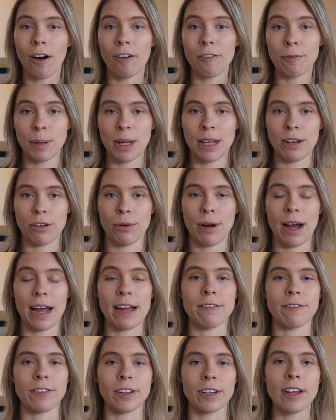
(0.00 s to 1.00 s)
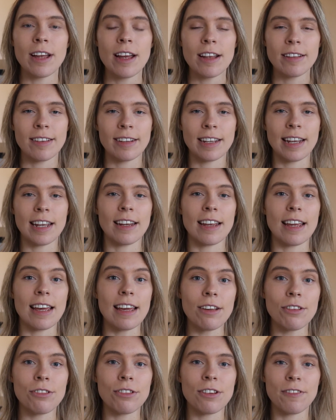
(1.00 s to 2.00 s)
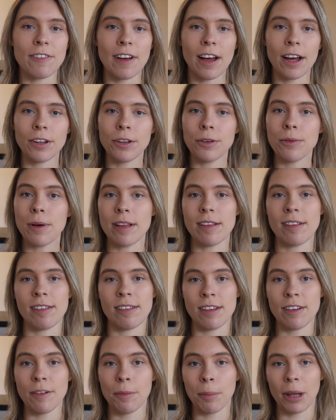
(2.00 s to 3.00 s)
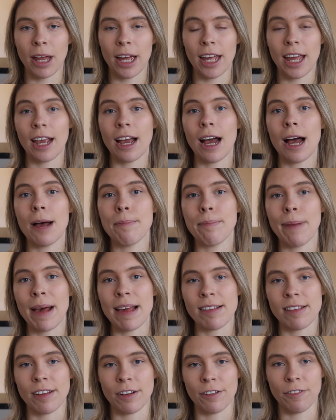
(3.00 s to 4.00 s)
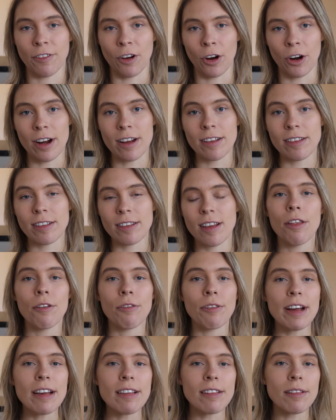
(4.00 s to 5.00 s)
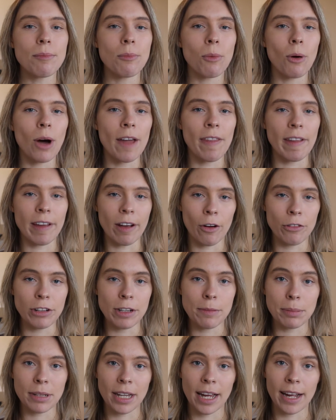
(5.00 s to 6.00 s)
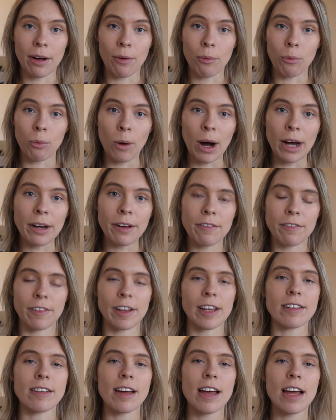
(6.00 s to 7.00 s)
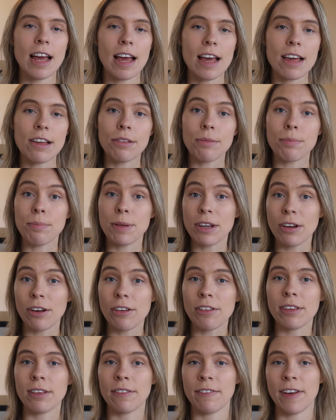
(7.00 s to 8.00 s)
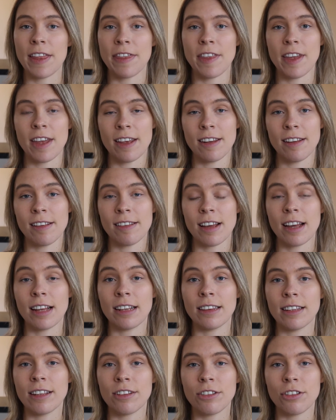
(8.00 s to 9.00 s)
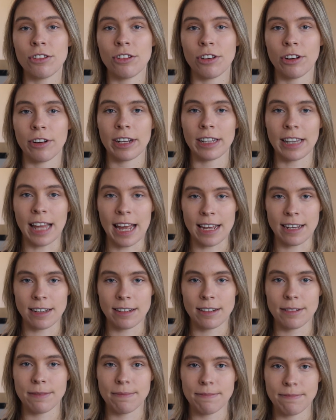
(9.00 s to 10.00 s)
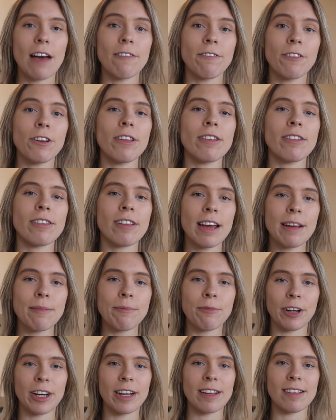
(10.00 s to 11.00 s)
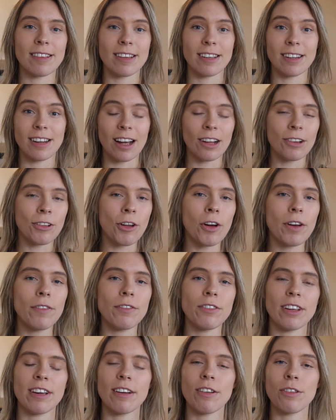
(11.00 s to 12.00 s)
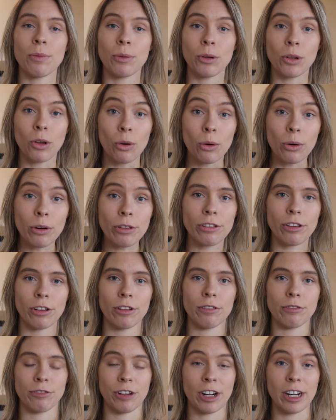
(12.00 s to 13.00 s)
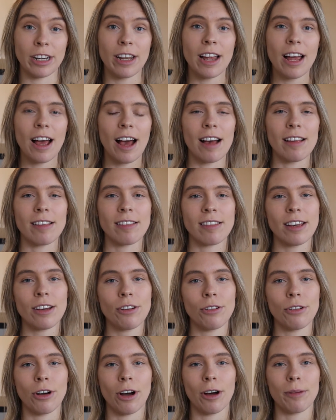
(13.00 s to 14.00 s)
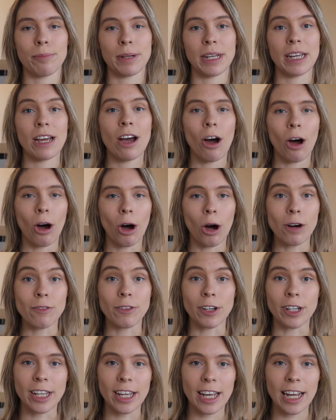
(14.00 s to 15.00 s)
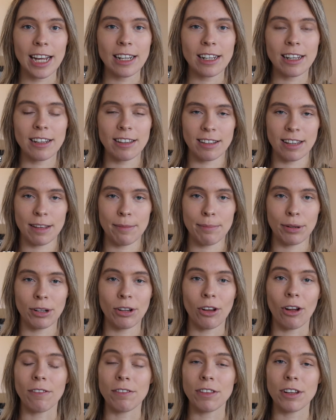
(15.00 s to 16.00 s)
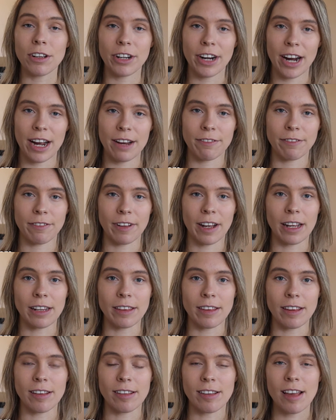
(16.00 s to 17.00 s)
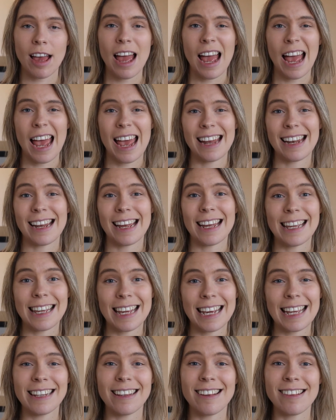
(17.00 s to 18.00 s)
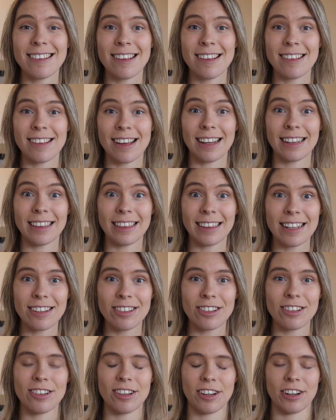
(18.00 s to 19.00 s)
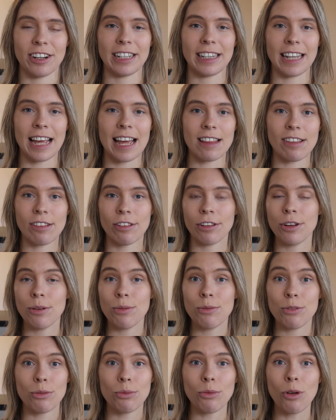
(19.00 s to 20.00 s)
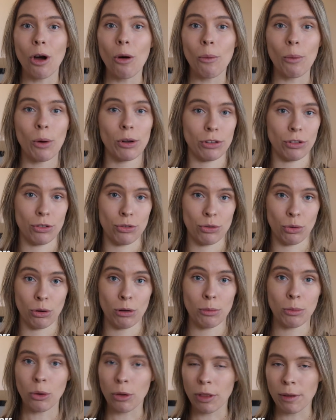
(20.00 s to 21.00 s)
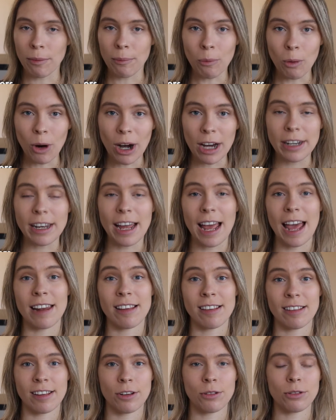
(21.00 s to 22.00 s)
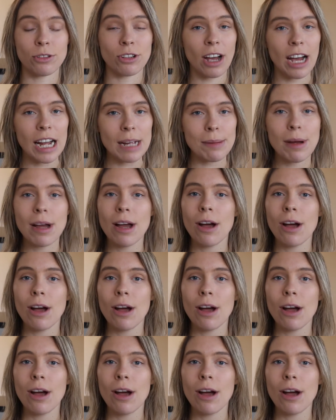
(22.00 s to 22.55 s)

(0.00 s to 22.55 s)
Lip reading: of Pendlehaven to get extra value instead of playing a basic forest. The reason why they only play 1 of it is because of the fact that it is a legendary land. And for the same reason, a lot of decks will also run a single copy of Akina Temple of the Grandfathers. And again, this is a legendary land, so you do not want to draw more than 1 at a single time,